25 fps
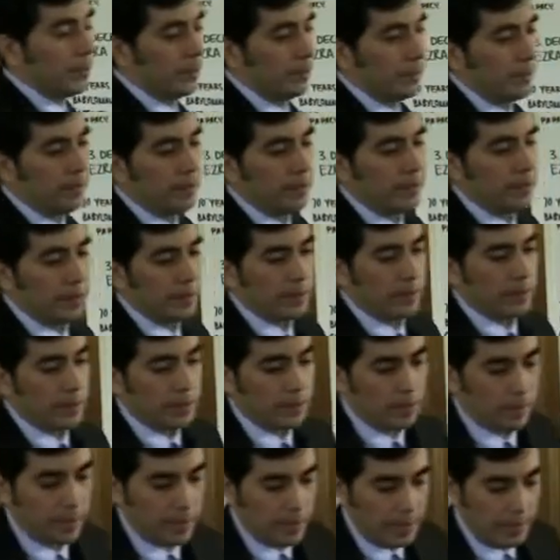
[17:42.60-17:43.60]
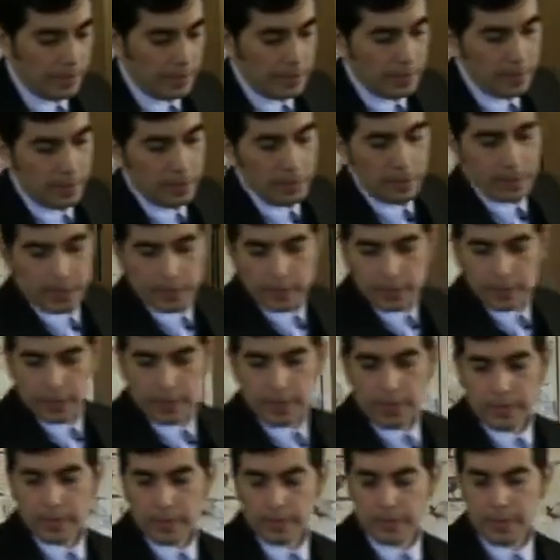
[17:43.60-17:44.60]
Miller uh-huh. in
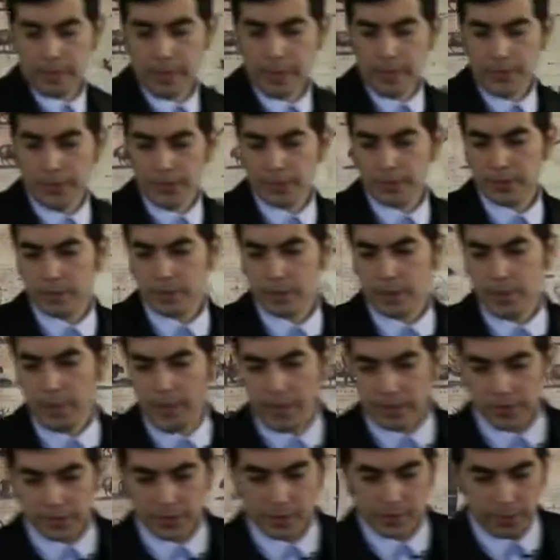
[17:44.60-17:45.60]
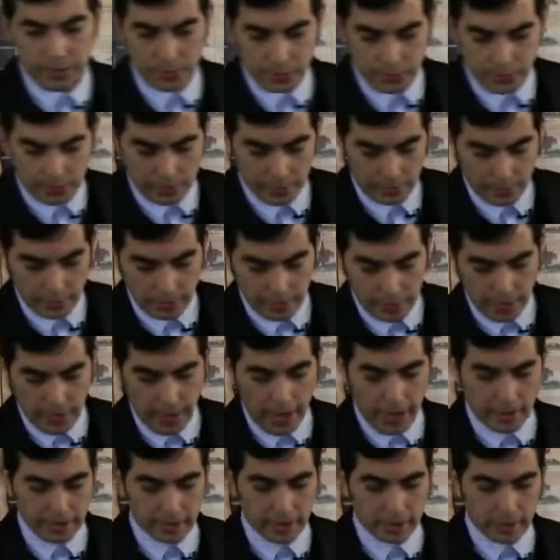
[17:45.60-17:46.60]
his message,
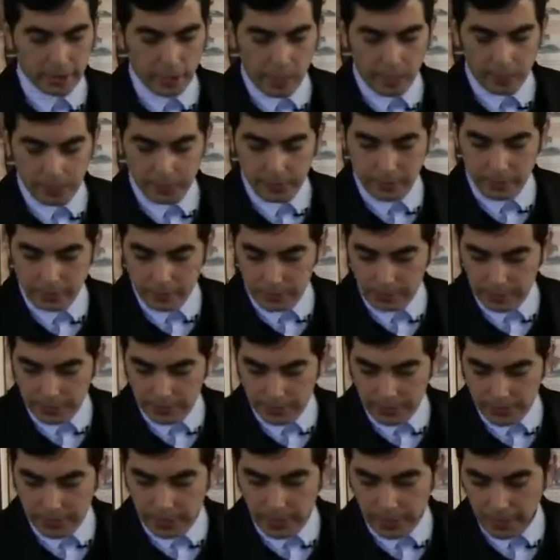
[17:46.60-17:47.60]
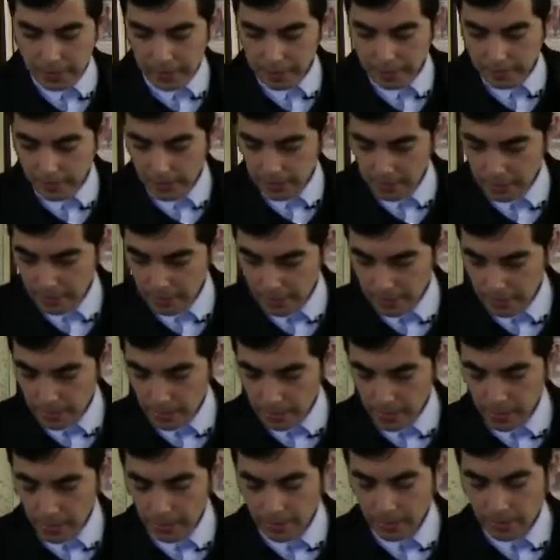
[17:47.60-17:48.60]
has adopted the same
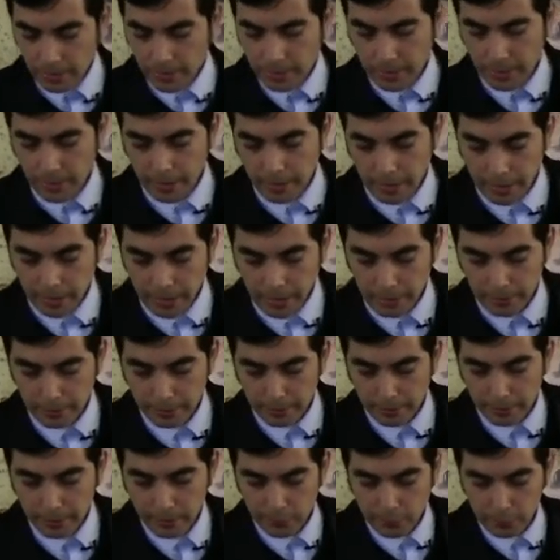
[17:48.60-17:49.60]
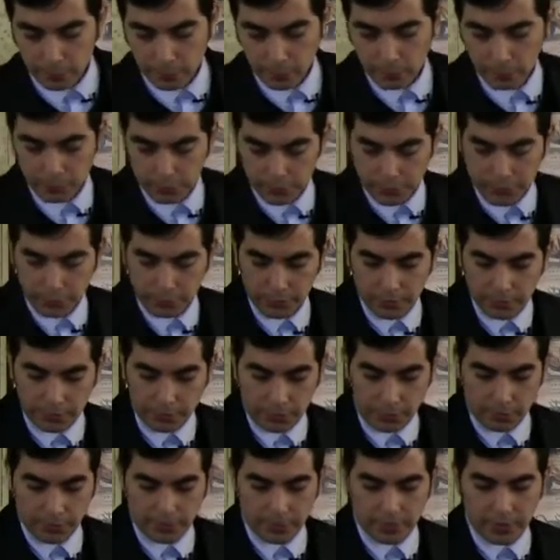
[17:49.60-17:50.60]
uh, rules of
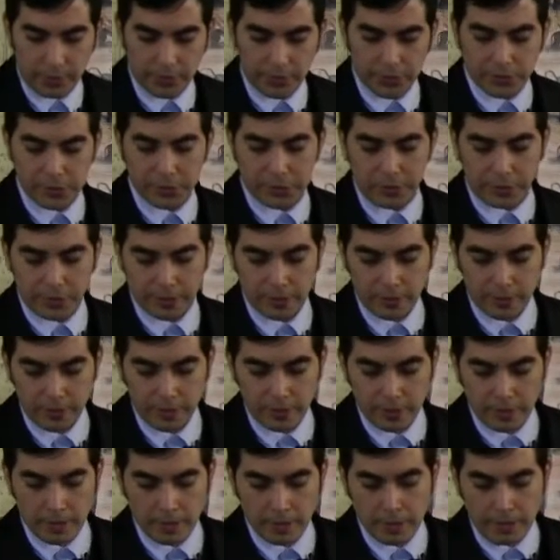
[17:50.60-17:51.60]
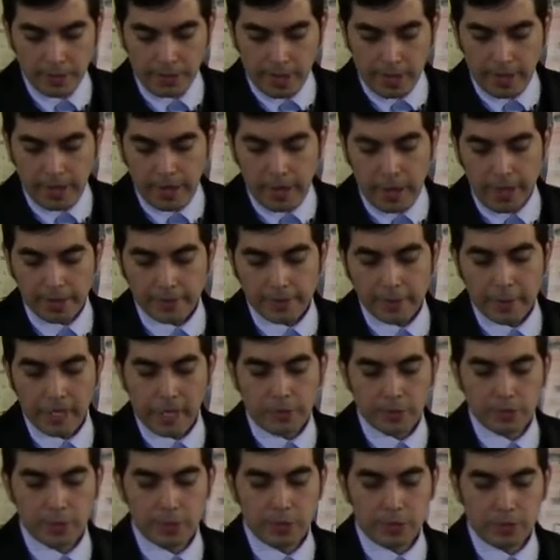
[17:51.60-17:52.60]
interpretation and had
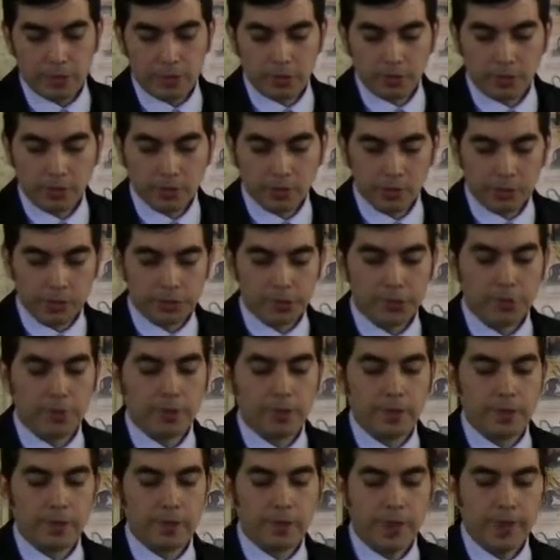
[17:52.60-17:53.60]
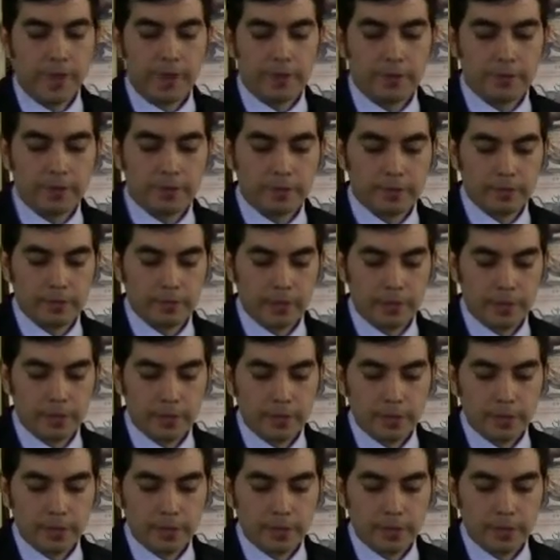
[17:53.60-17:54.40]
come to the conclusion that